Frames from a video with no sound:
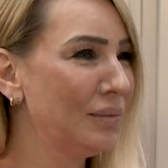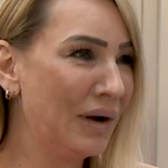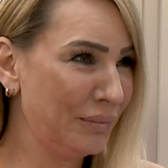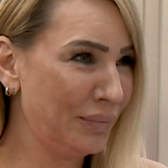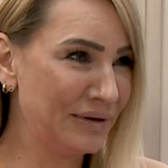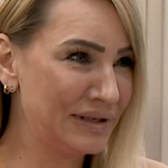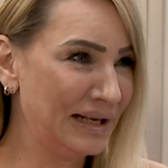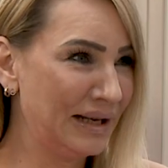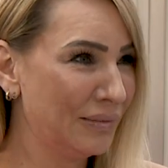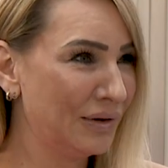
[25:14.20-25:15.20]
weren't
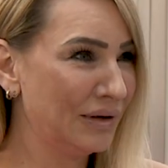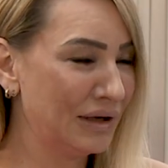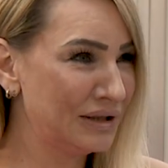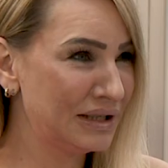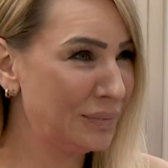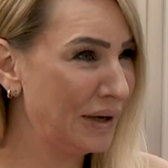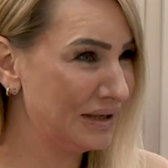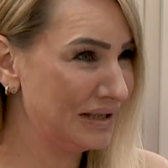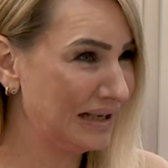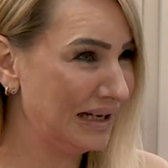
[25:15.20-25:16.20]
putting him on notice
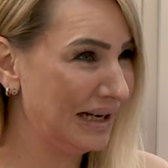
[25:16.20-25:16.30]
personally?